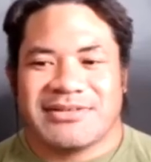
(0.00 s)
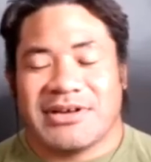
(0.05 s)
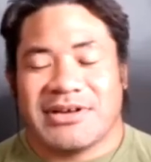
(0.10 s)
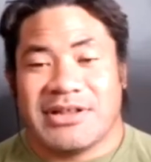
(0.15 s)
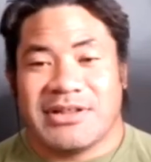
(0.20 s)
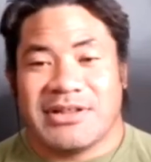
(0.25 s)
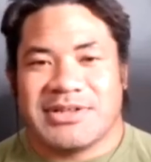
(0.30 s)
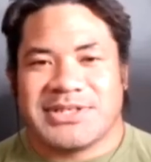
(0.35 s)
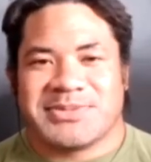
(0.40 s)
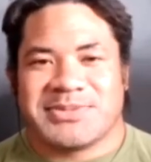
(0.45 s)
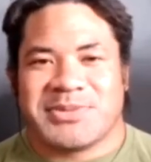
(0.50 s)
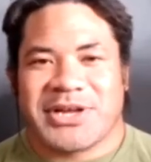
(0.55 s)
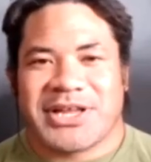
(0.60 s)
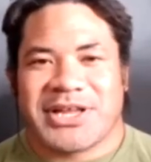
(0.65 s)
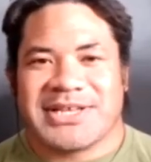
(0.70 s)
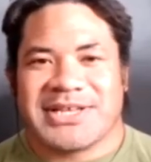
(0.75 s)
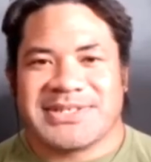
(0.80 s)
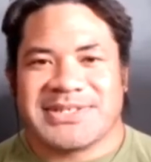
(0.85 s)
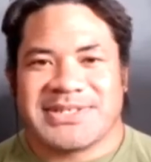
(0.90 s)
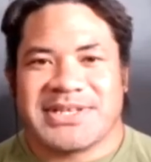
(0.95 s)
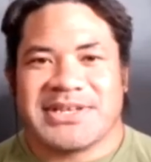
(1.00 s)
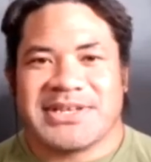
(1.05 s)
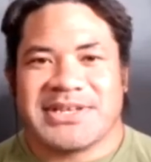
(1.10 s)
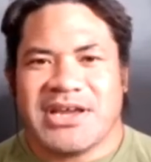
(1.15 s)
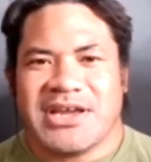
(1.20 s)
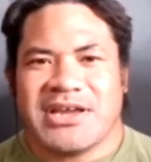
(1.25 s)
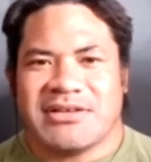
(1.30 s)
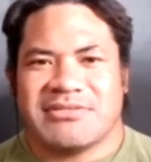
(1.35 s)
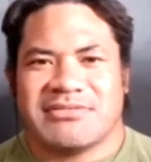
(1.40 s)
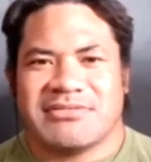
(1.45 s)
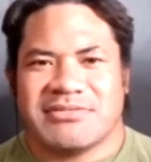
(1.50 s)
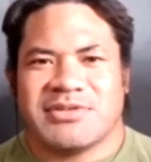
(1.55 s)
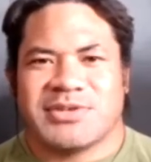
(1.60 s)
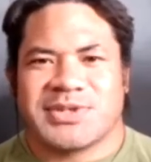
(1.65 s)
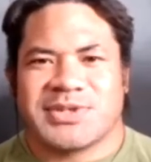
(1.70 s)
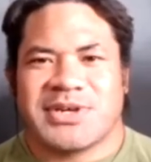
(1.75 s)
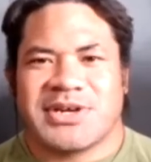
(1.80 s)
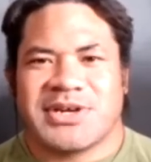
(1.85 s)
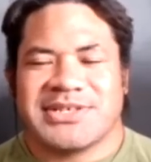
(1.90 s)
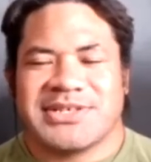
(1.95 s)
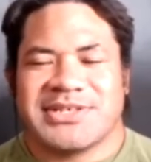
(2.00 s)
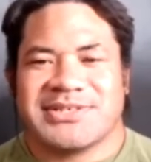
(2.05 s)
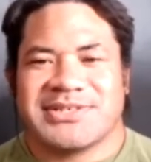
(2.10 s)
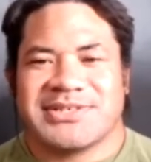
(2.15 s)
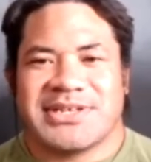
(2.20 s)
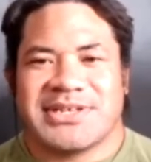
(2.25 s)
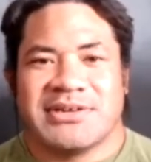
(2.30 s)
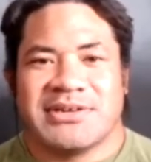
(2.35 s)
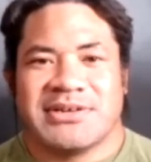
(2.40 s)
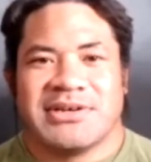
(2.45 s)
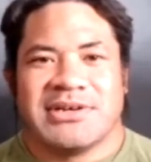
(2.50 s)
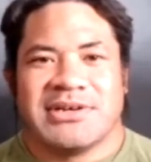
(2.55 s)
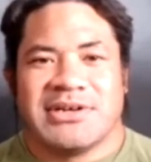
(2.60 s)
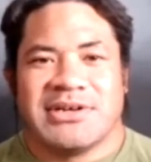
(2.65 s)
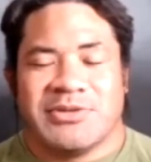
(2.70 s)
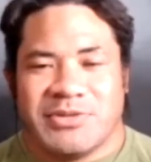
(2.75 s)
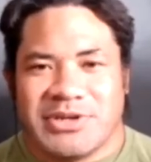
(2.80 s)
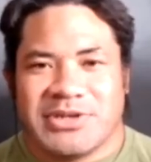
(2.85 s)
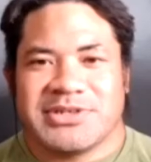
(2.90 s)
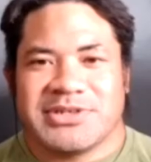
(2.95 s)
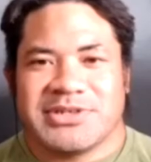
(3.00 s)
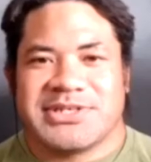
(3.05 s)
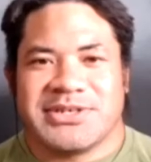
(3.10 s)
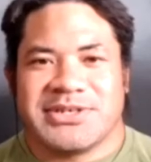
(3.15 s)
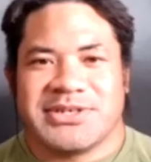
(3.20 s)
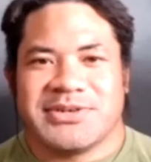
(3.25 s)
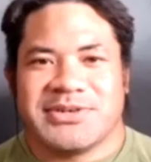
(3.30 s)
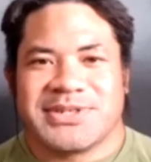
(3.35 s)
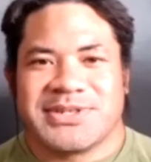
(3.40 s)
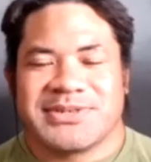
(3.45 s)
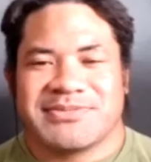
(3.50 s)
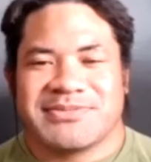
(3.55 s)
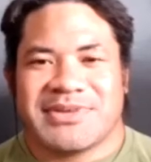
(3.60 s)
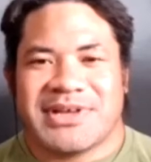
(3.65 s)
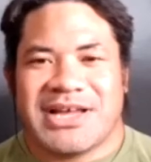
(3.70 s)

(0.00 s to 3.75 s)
uh, "This is my cousin." said, "Yeah, looks yeah. nice." He said, "Well, it's yours."